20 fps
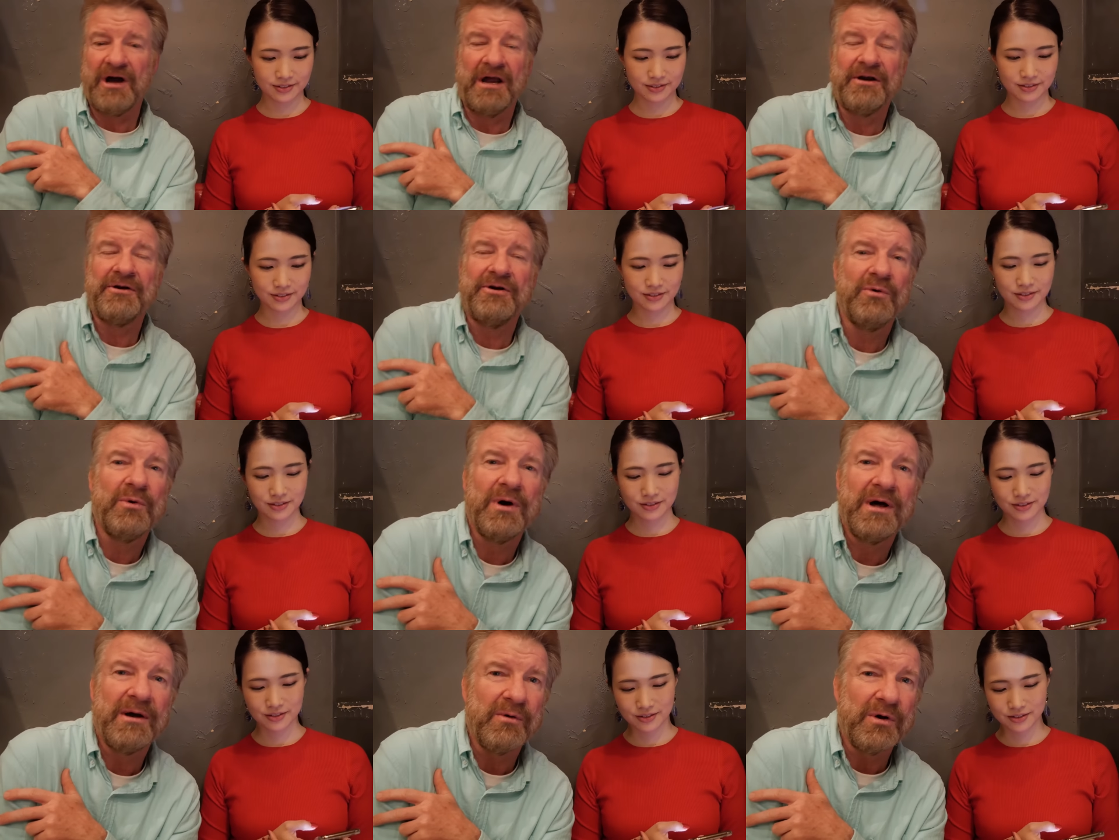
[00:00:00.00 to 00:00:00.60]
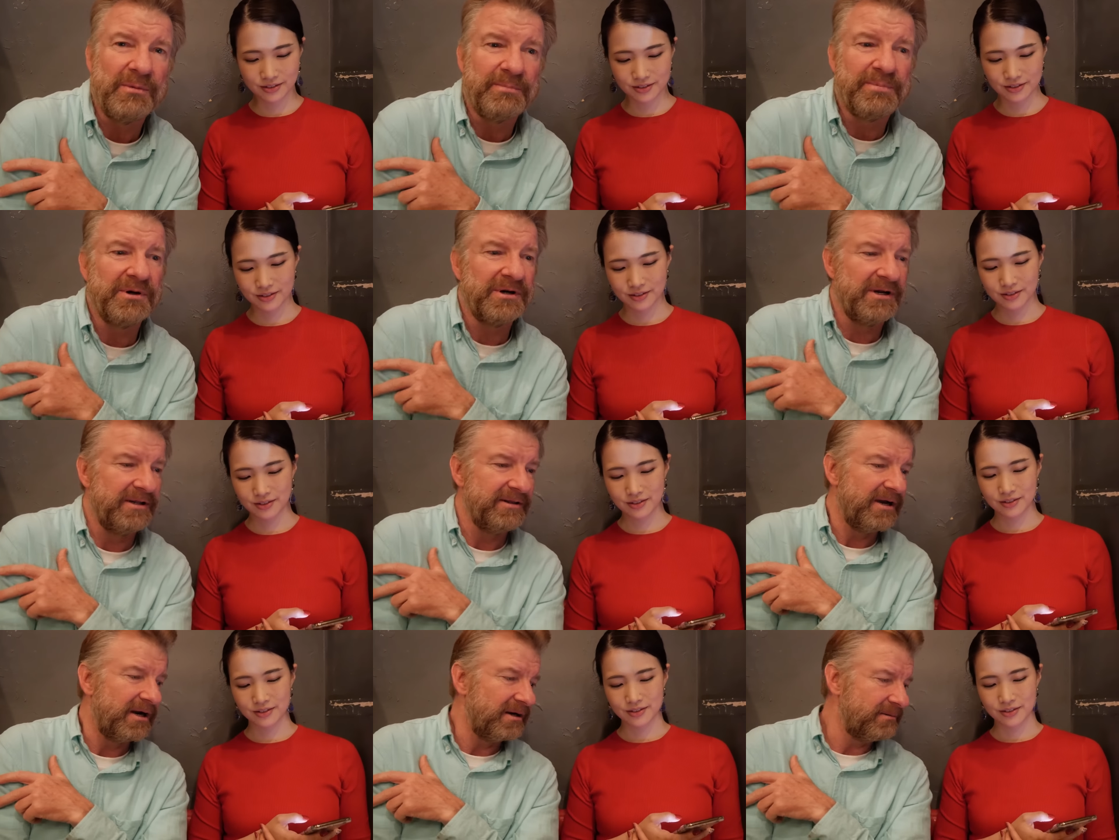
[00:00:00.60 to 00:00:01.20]
Speaker 1: I don't know what I would put
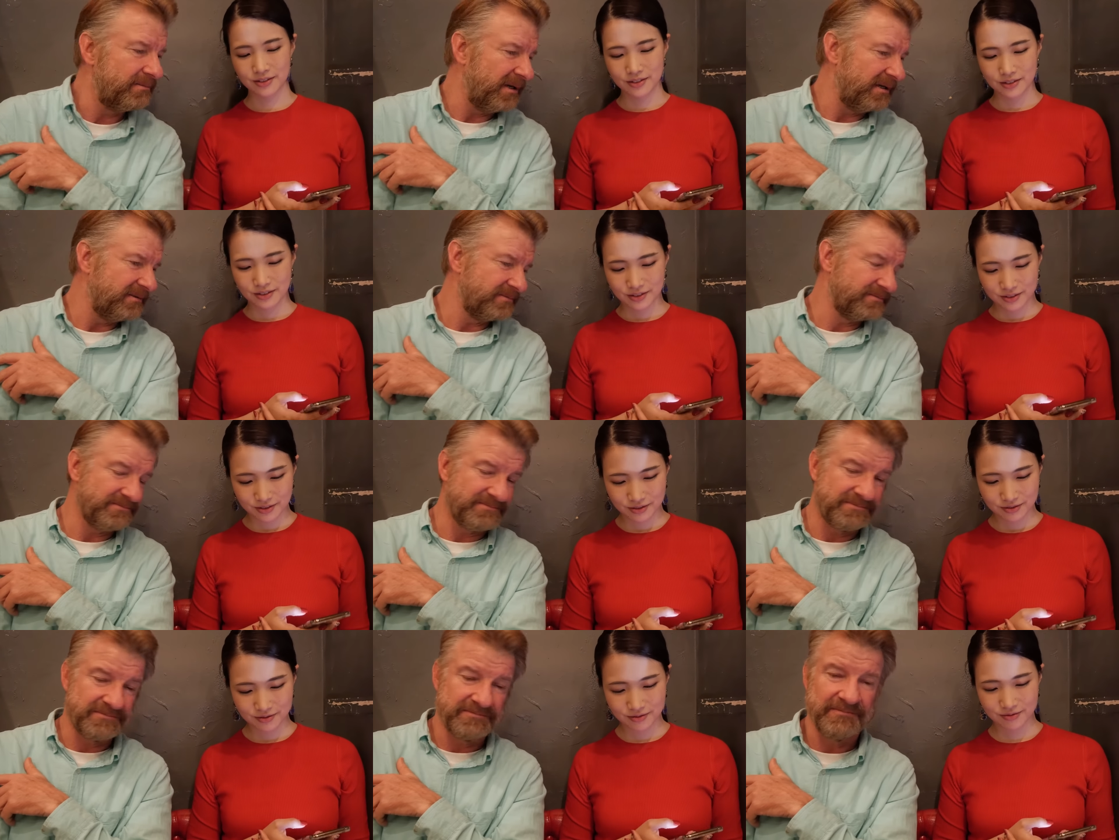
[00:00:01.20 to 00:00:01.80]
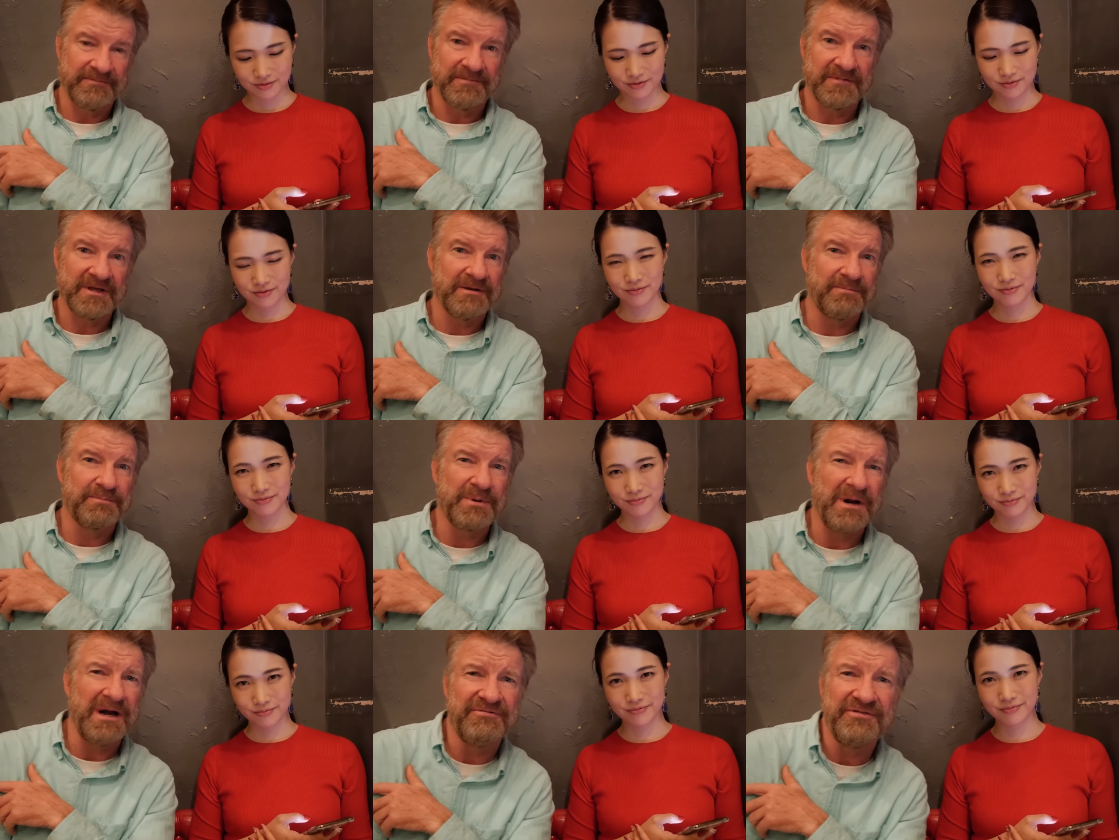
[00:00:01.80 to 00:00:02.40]
in there, but I'll
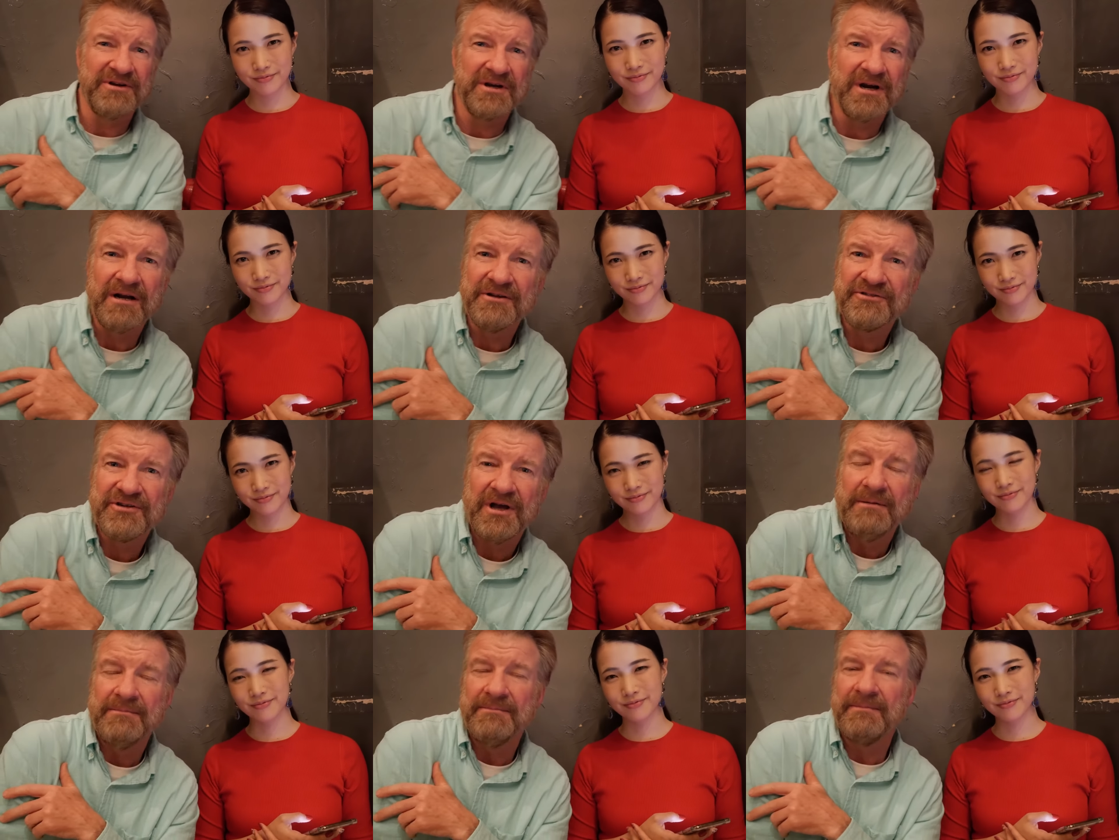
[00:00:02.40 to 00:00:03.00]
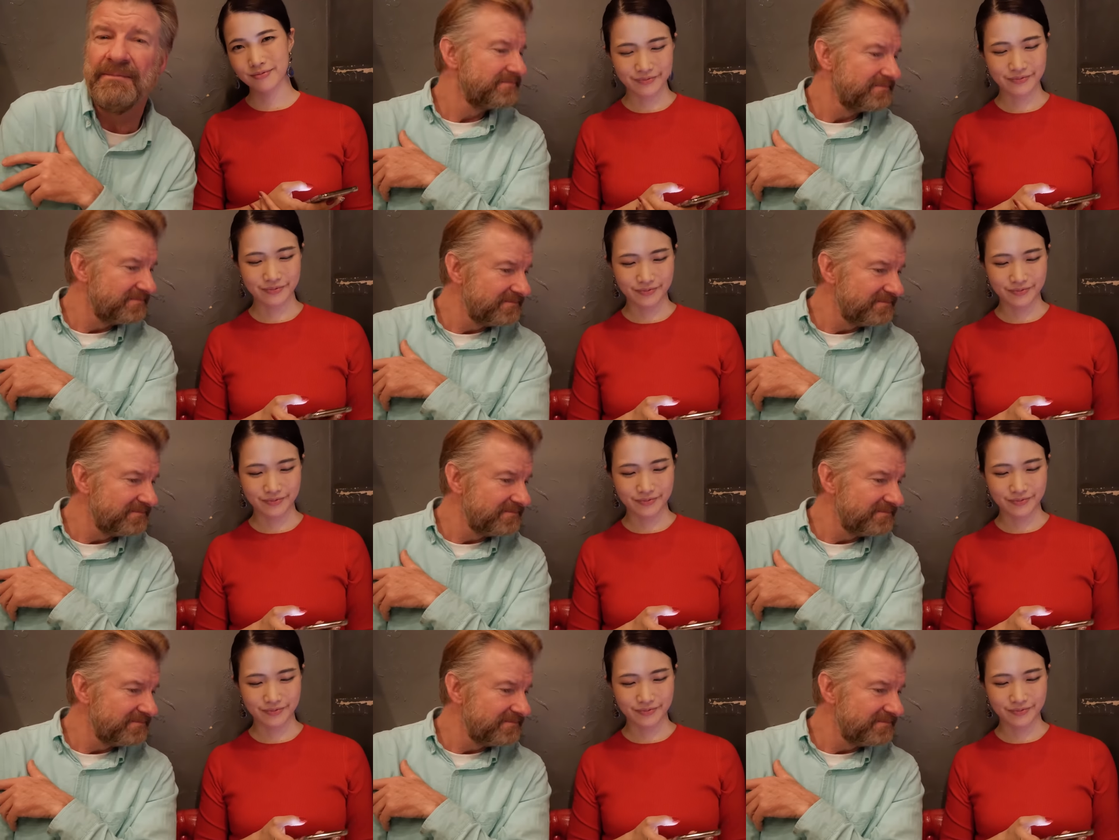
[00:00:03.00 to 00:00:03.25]
probably figure out something.